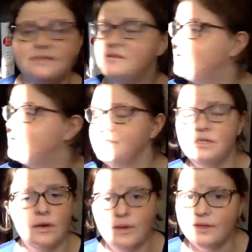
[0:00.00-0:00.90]
There's
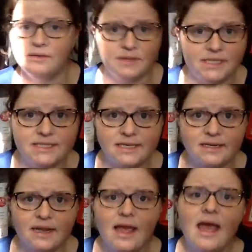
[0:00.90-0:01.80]
no other
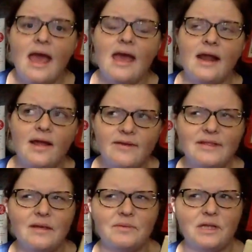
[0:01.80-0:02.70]
reason. And I found
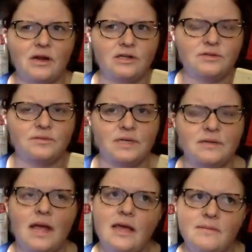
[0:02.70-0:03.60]
that really hard to read,
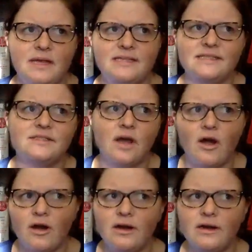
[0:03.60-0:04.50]
because it's
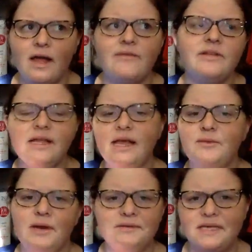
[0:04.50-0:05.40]
hard. I feel like
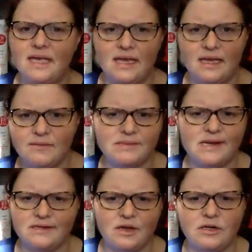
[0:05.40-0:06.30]
when I was a kid, it
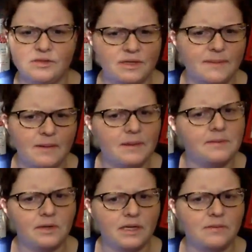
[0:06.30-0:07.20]
wasn't as hard to read about
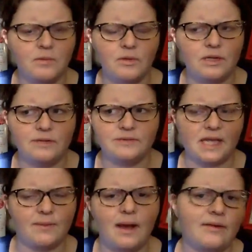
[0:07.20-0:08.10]
people getting bullied. It was
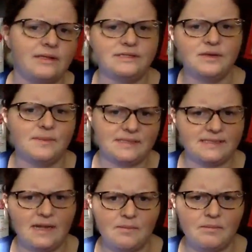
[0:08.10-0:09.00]
like, wow, that's so messed
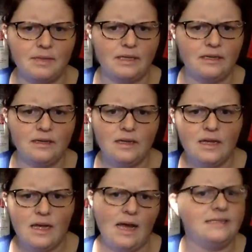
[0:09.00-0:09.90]
up. But
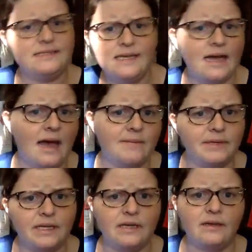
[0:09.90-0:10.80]
I see it
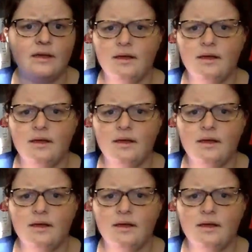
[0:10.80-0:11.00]
happening.